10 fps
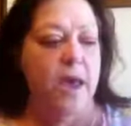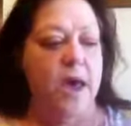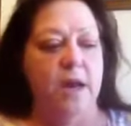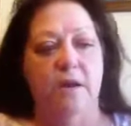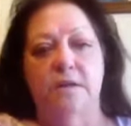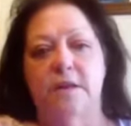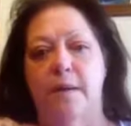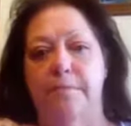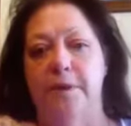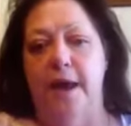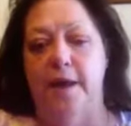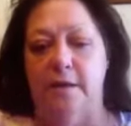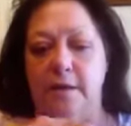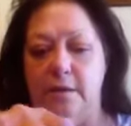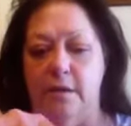And on top of that, a
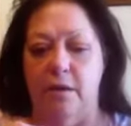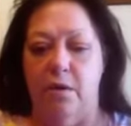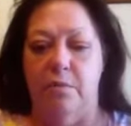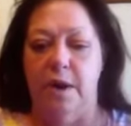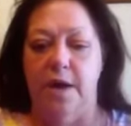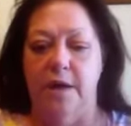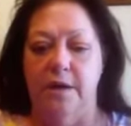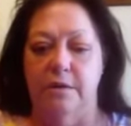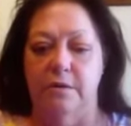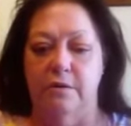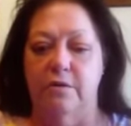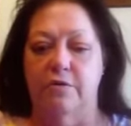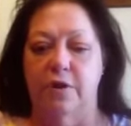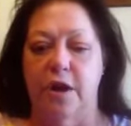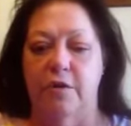little homemade
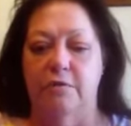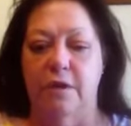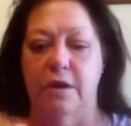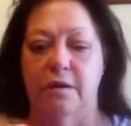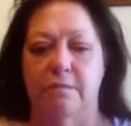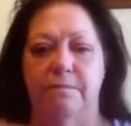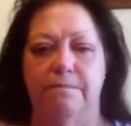granola.